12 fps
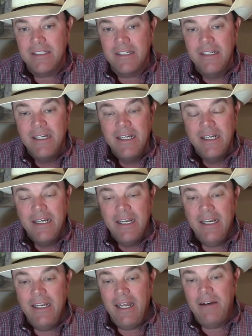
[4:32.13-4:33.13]
And
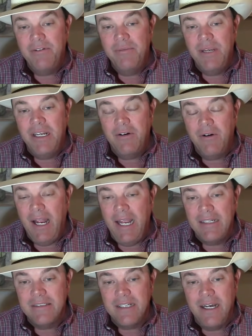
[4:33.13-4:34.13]
that would be great.